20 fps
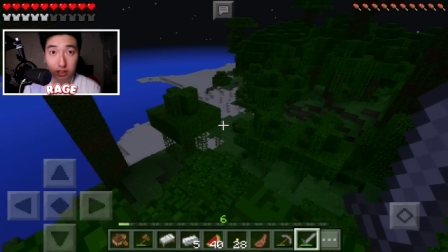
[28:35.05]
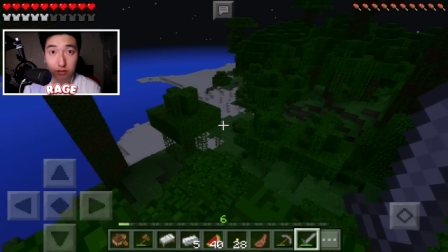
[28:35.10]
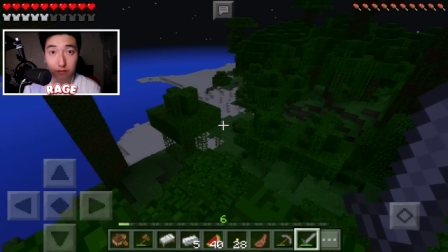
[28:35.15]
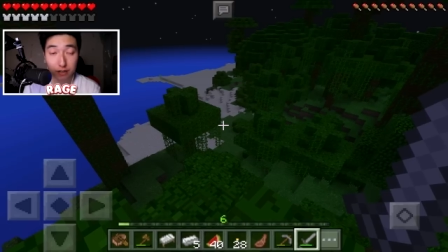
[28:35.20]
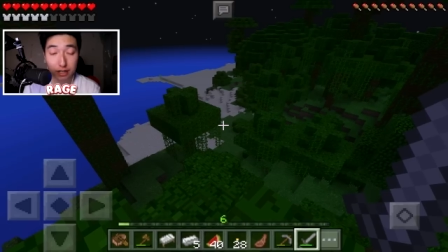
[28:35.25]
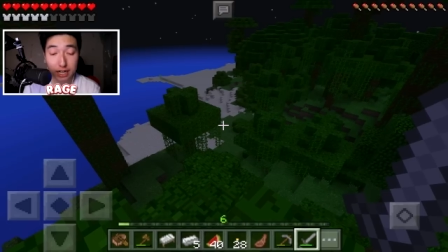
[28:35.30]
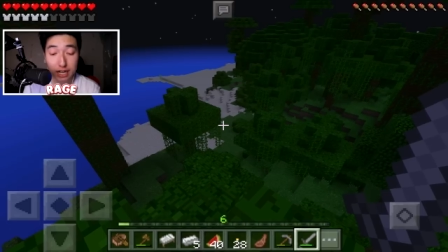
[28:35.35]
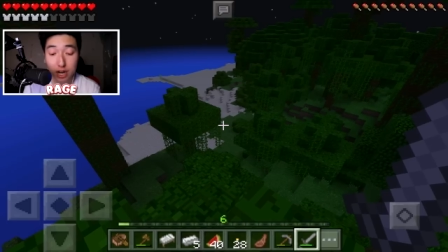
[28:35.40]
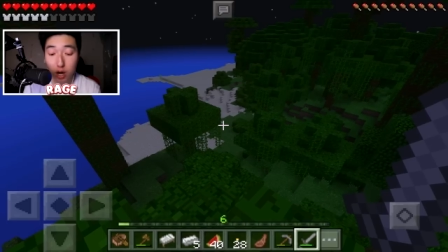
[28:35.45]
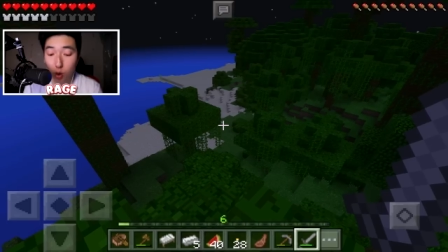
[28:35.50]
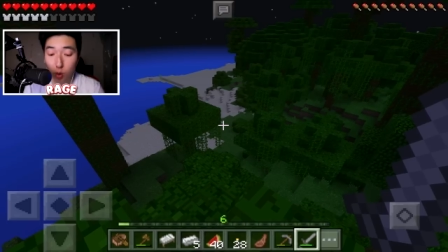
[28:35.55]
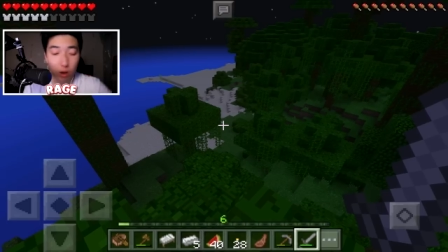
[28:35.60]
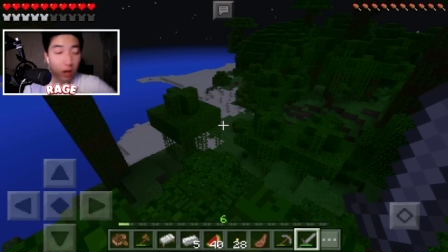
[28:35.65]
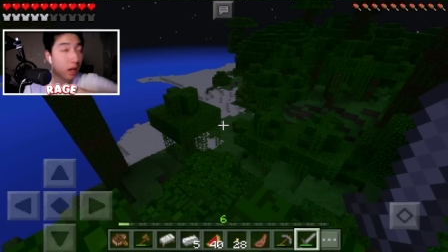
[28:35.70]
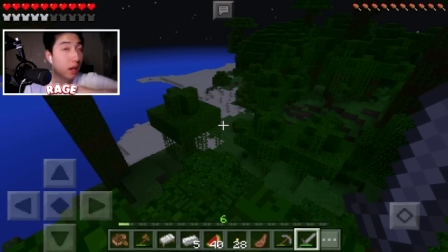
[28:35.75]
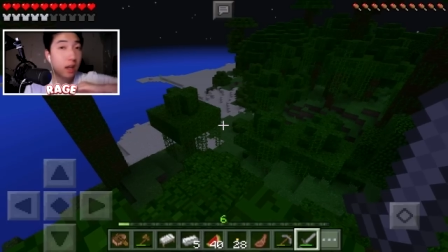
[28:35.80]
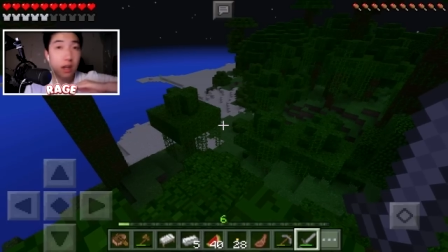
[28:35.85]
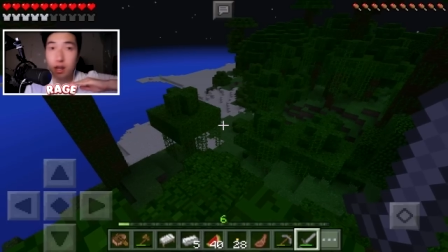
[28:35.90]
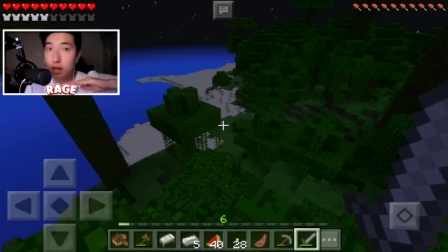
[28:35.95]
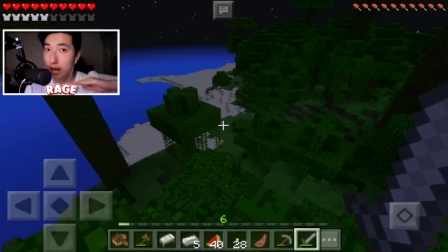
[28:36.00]
in this video,
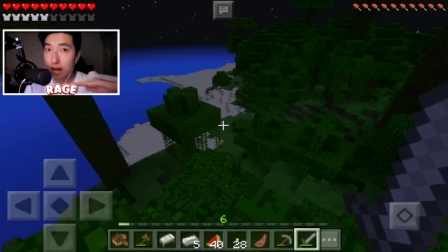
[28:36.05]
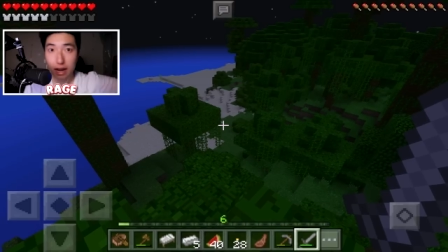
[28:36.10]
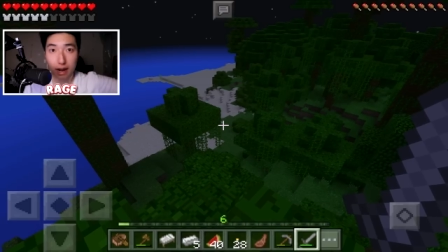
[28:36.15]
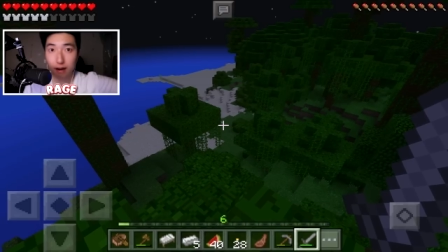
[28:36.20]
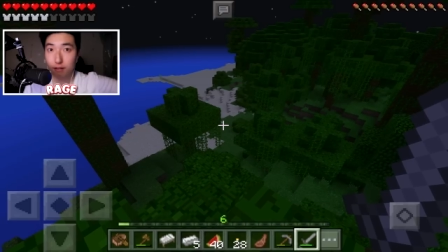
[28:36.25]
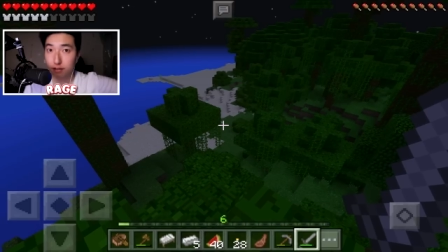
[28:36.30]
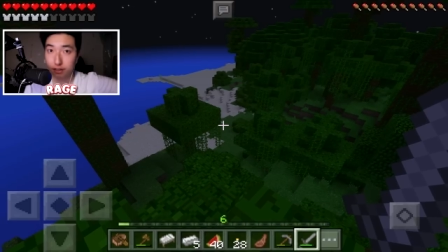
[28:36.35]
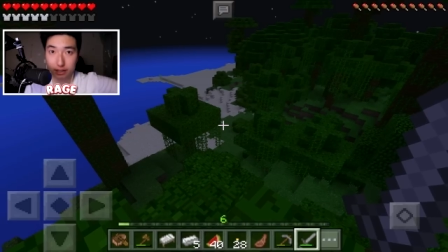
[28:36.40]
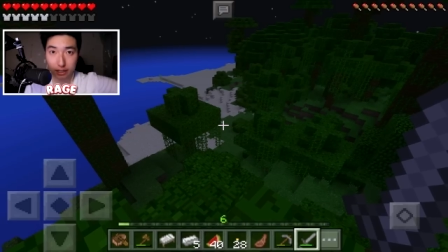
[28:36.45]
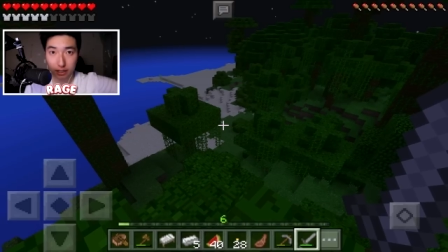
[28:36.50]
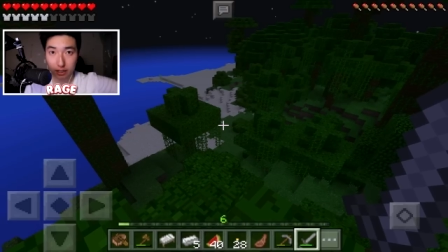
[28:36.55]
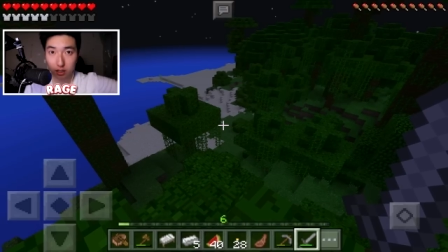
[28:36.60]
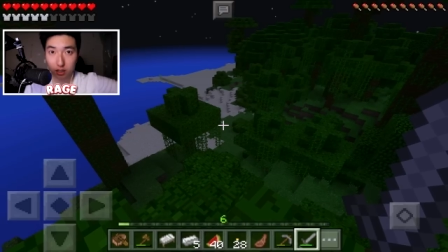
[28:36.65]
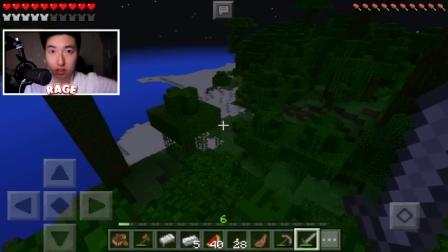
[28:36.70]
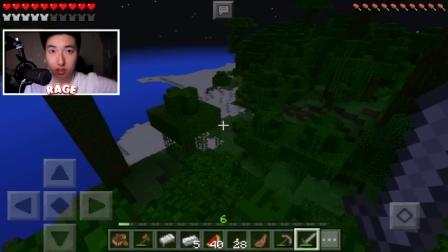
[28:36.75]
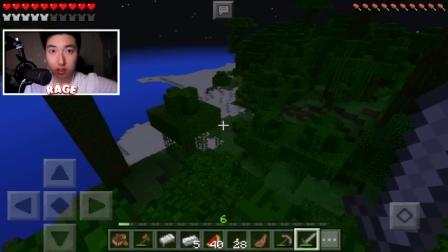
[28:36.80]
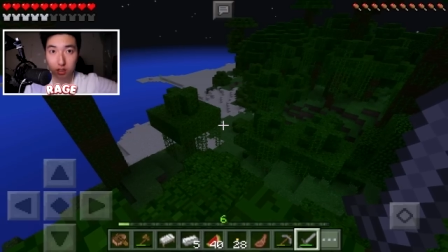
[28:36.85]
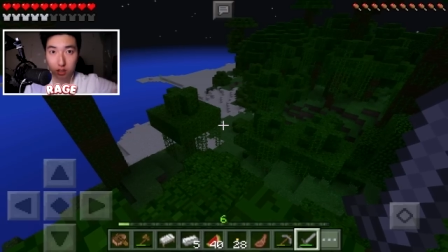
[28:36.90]
everything